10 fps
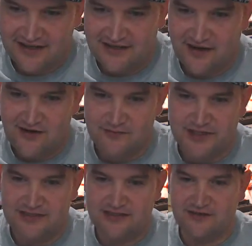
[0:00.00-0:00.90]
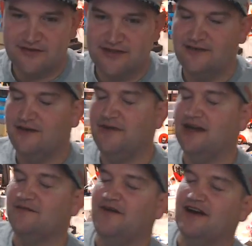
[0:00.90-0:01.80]
Y'all gonna be still sleeping. I'll be
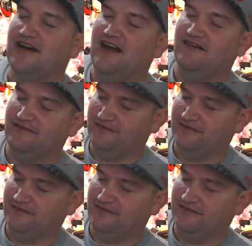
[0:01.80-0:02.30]
out in the parking lot,